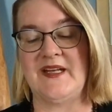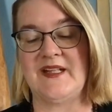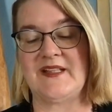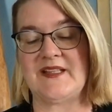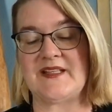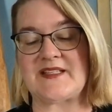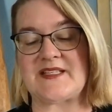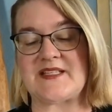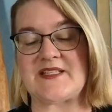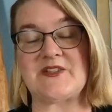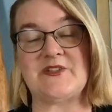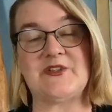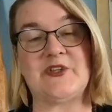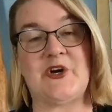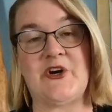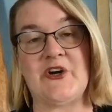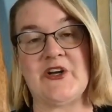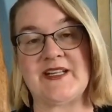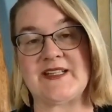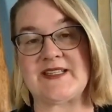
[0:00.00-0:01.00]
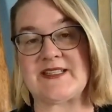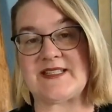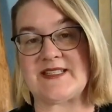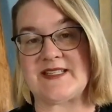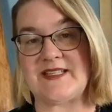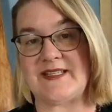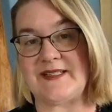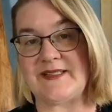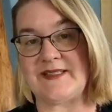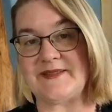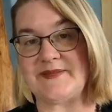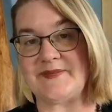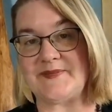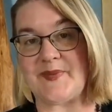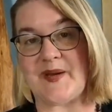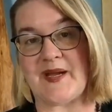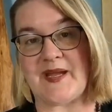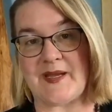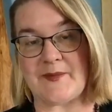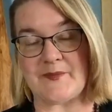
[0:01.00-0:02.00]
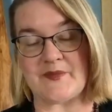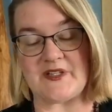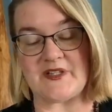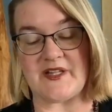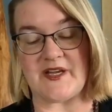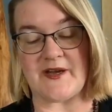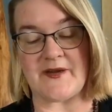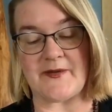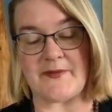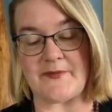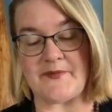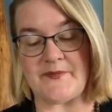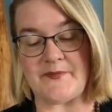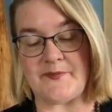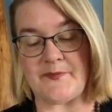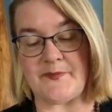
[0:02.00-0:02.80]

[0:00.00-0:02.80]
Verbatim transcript: This is Long at Sea by M. Claire.